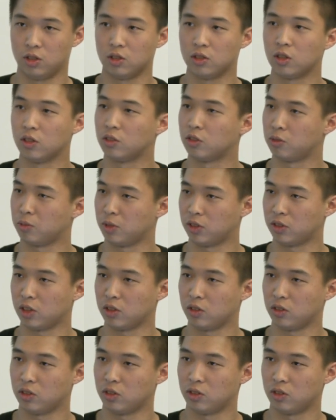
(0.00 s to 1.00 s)
Does this make
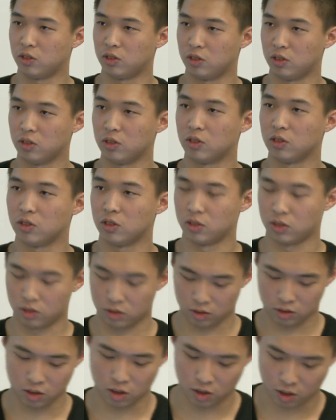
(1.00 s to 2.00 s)
sense?
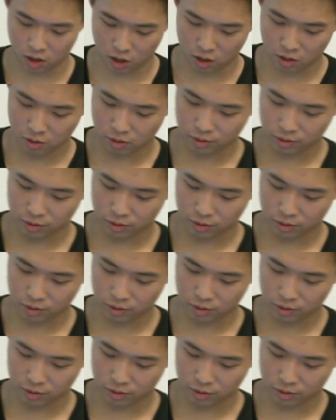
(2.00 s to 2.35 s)
Okay.